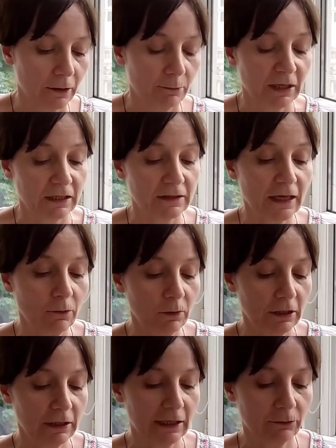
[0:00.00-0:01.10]
because that
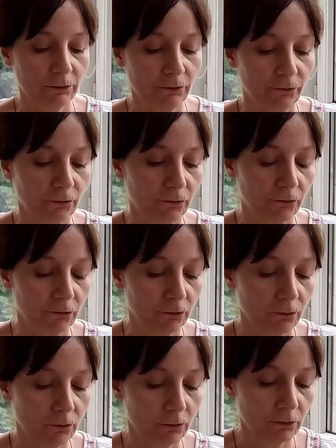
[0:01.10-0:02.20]
will allow us
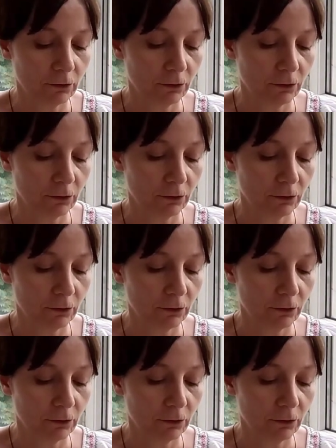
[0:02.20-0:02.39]
to